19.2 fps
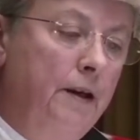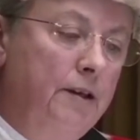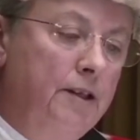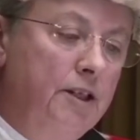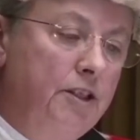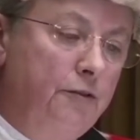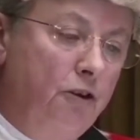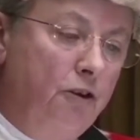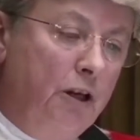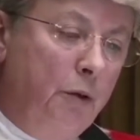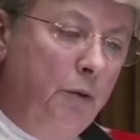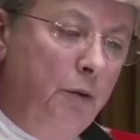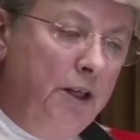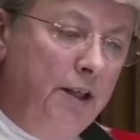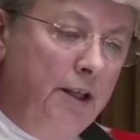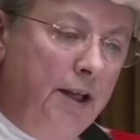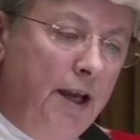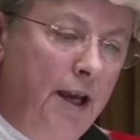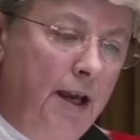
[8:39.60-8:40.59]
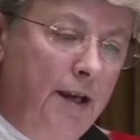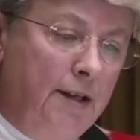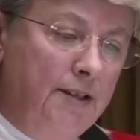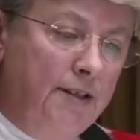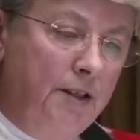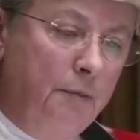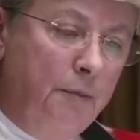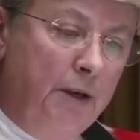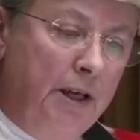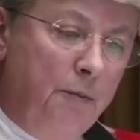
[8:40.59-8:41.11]
It is frequently the case
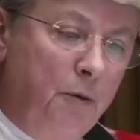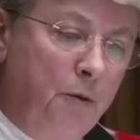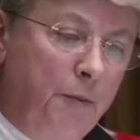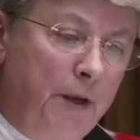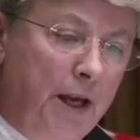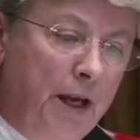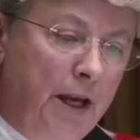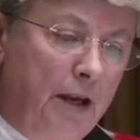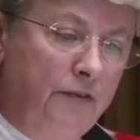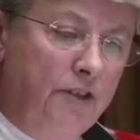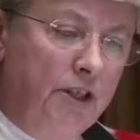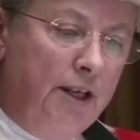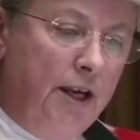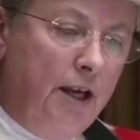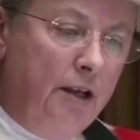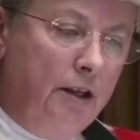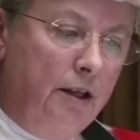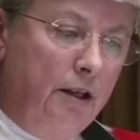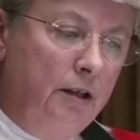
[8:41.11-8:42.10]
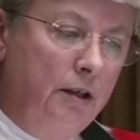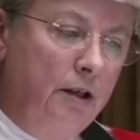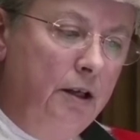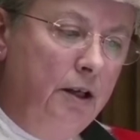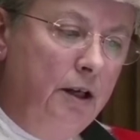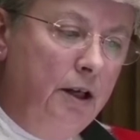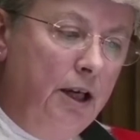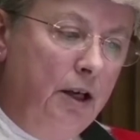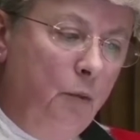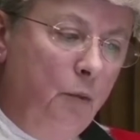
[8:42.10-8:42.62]
that people behave together
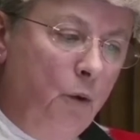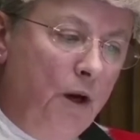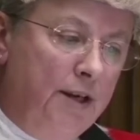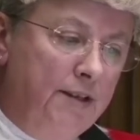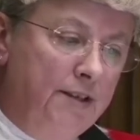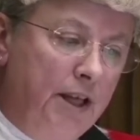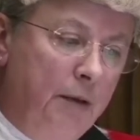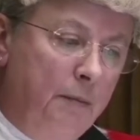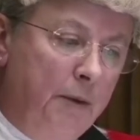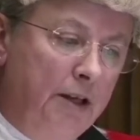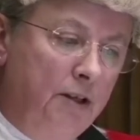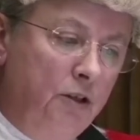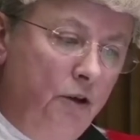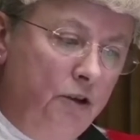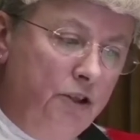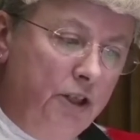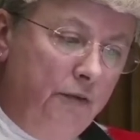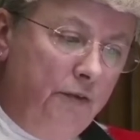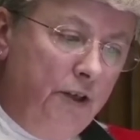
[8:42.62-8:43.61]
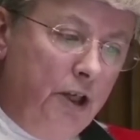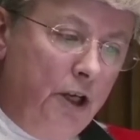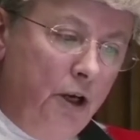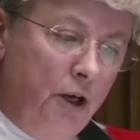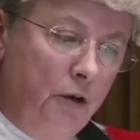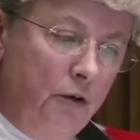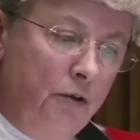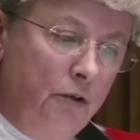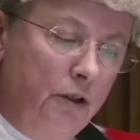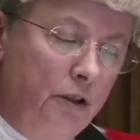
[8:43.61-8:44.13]
in ways they may not if
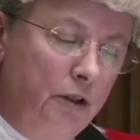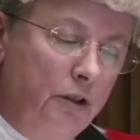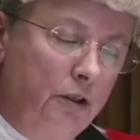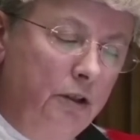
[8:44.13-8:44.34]
alone.